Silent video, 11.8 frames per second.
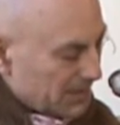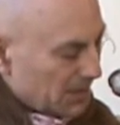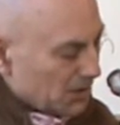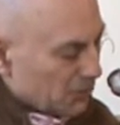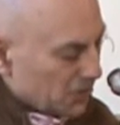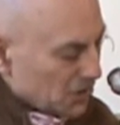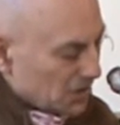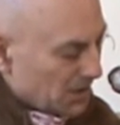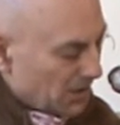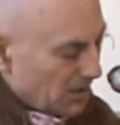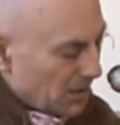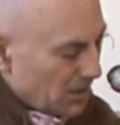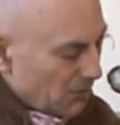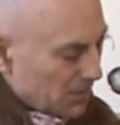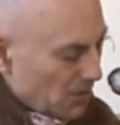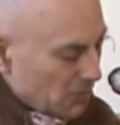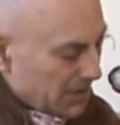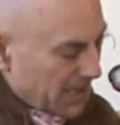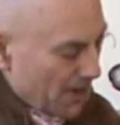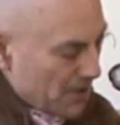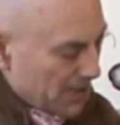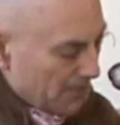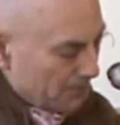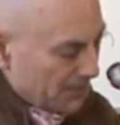then Krishna, without
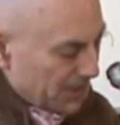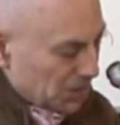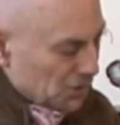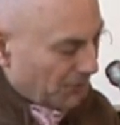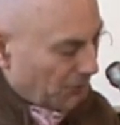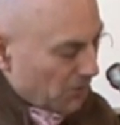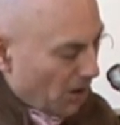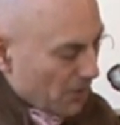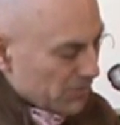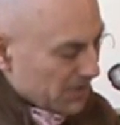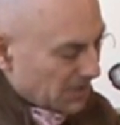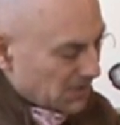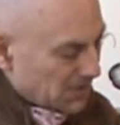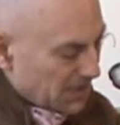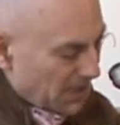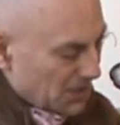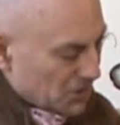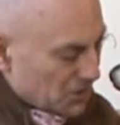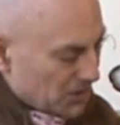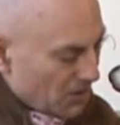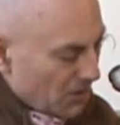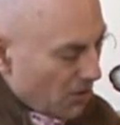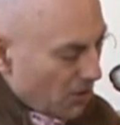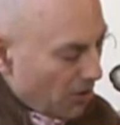caring a pinch for our
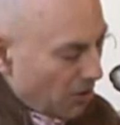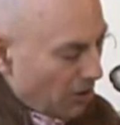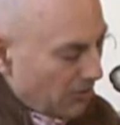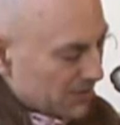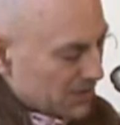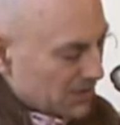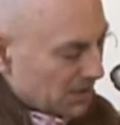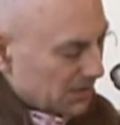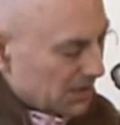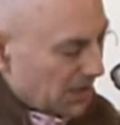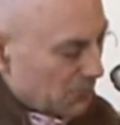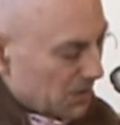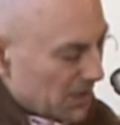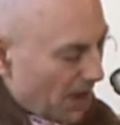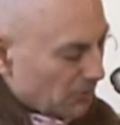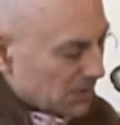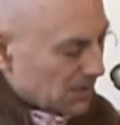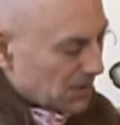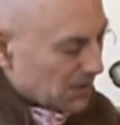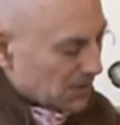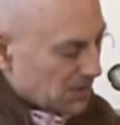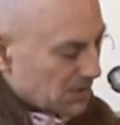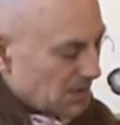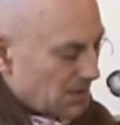renunciation, all of a sudden he renounced
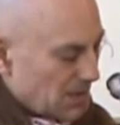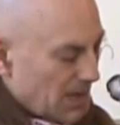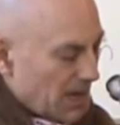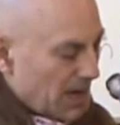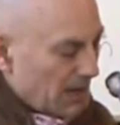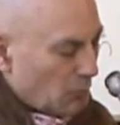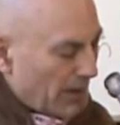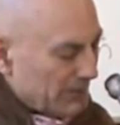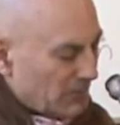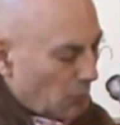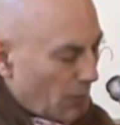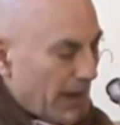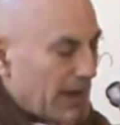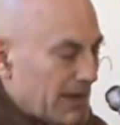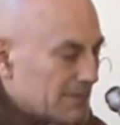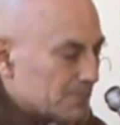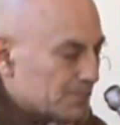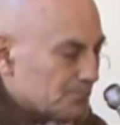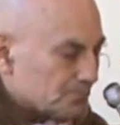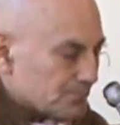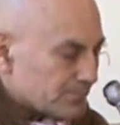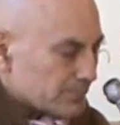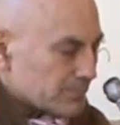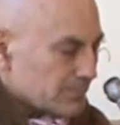us and went away.
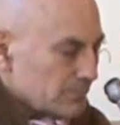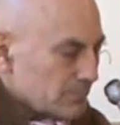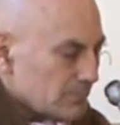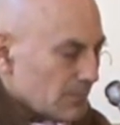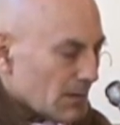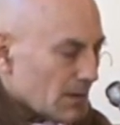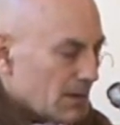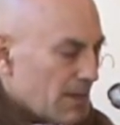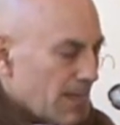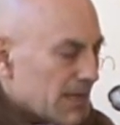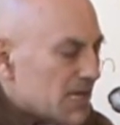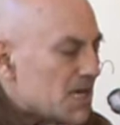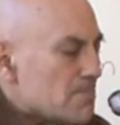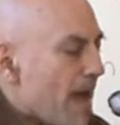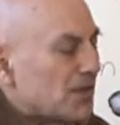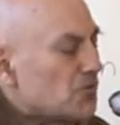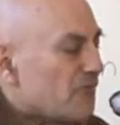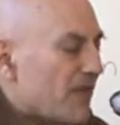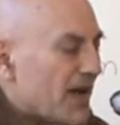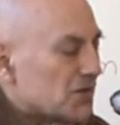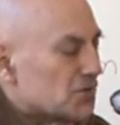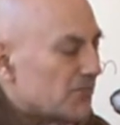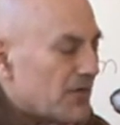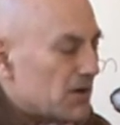He
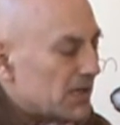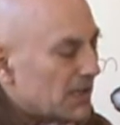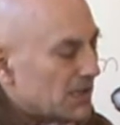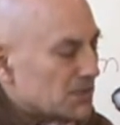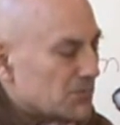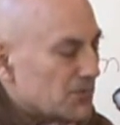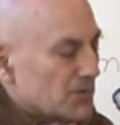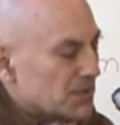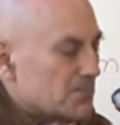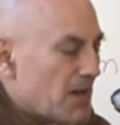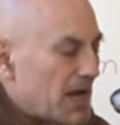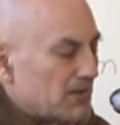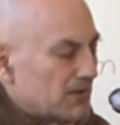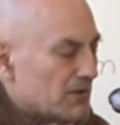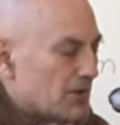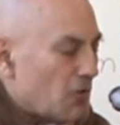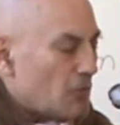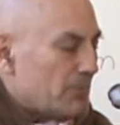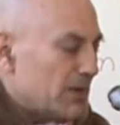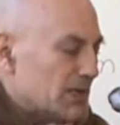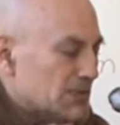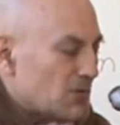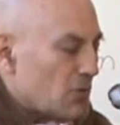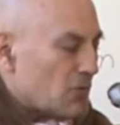manufactured very nice words. My dear
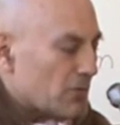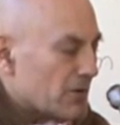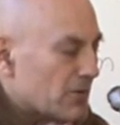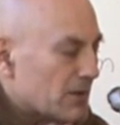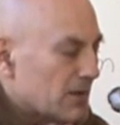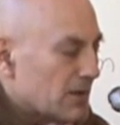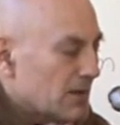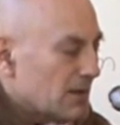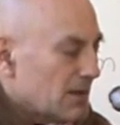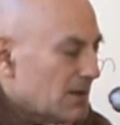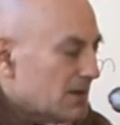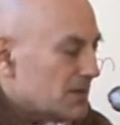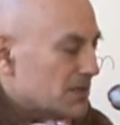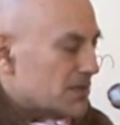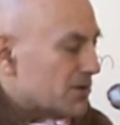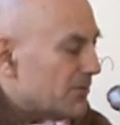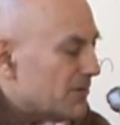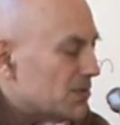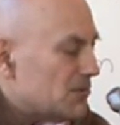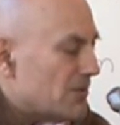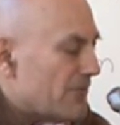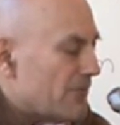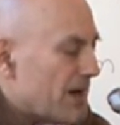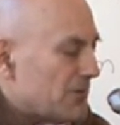gopis, don't worry. The service you
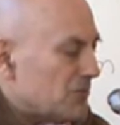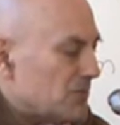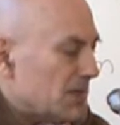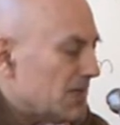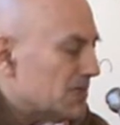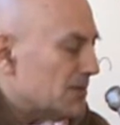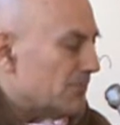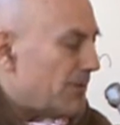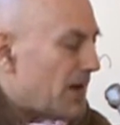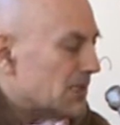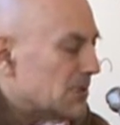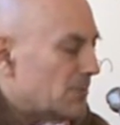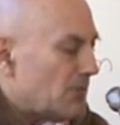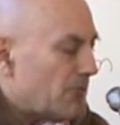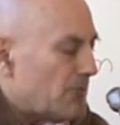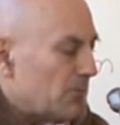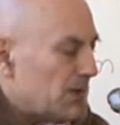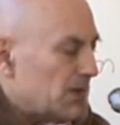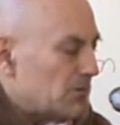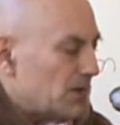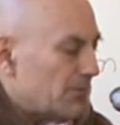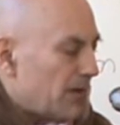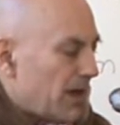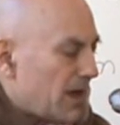have rendered me is impossible for me to
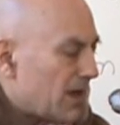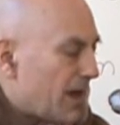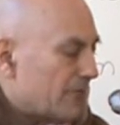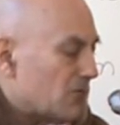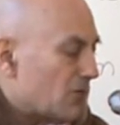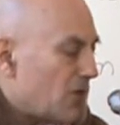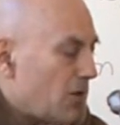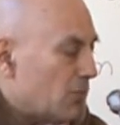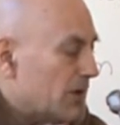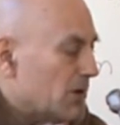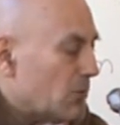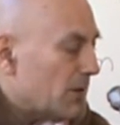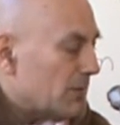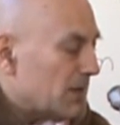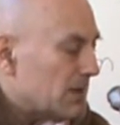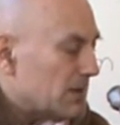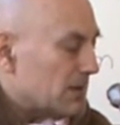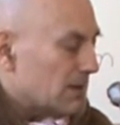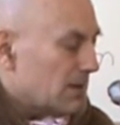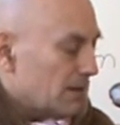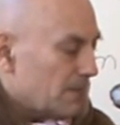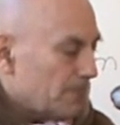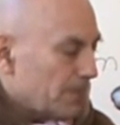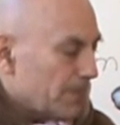repay. After all, we are women.
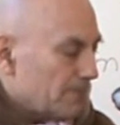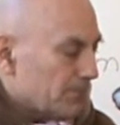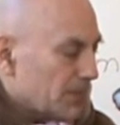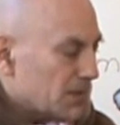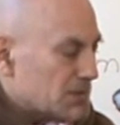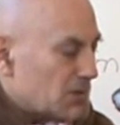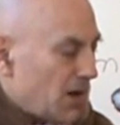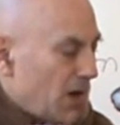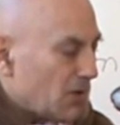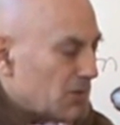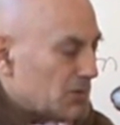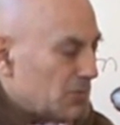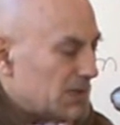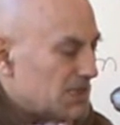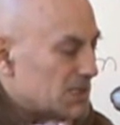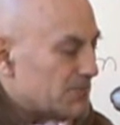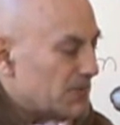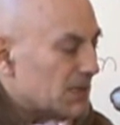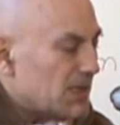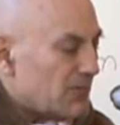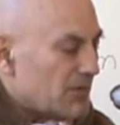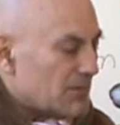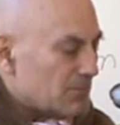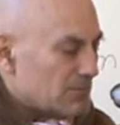So how could we disbelieve
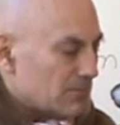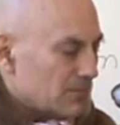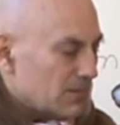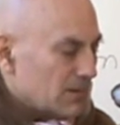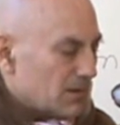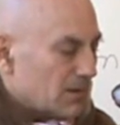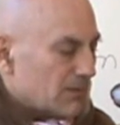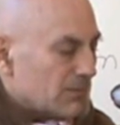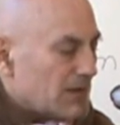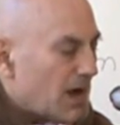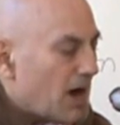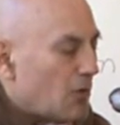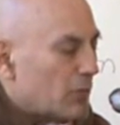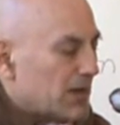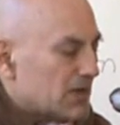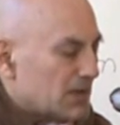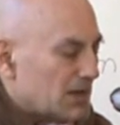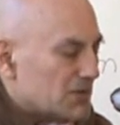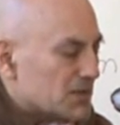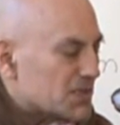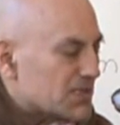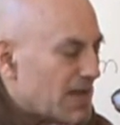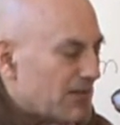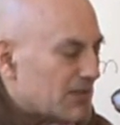him? Now we can
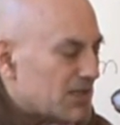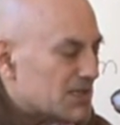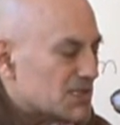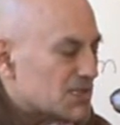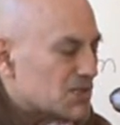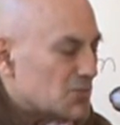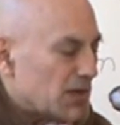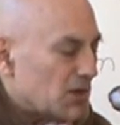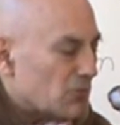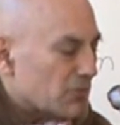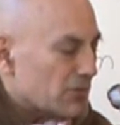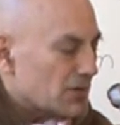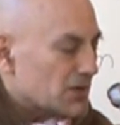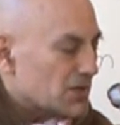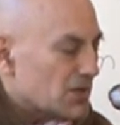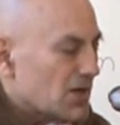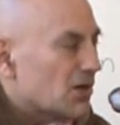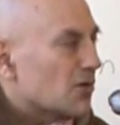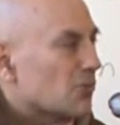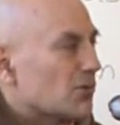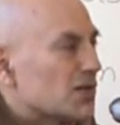understand that his sweet words were